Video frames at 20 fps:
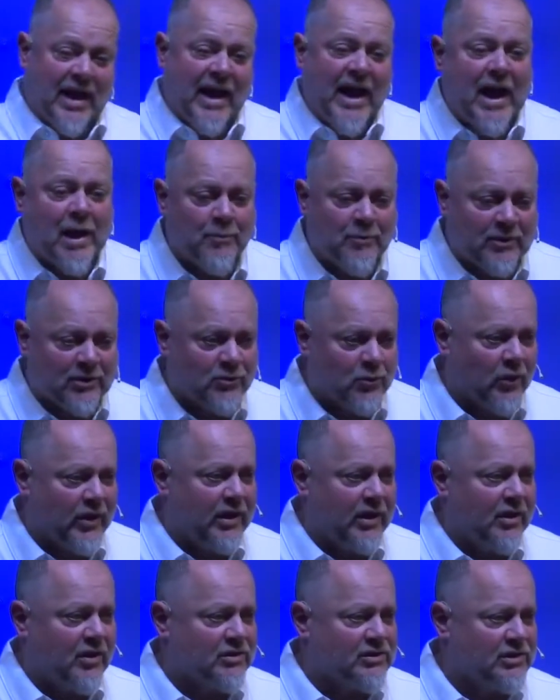happened 20
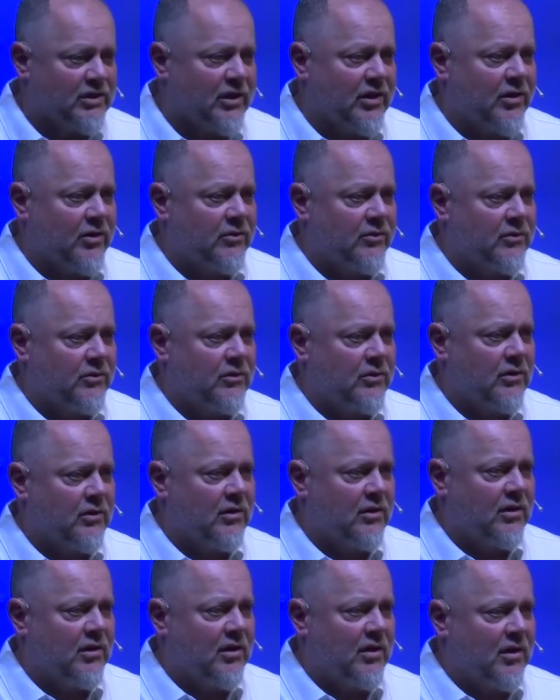years ago,
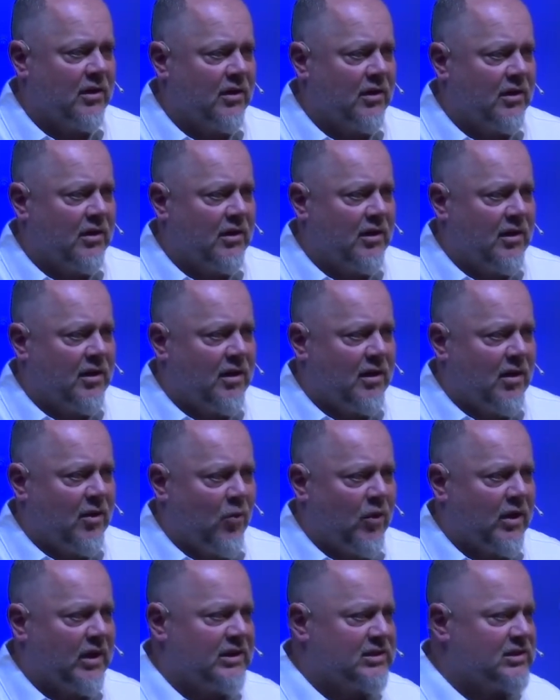
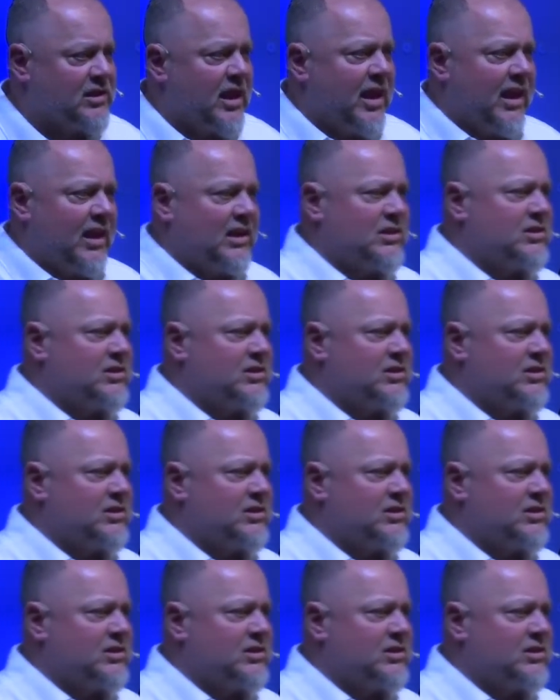where he's, he's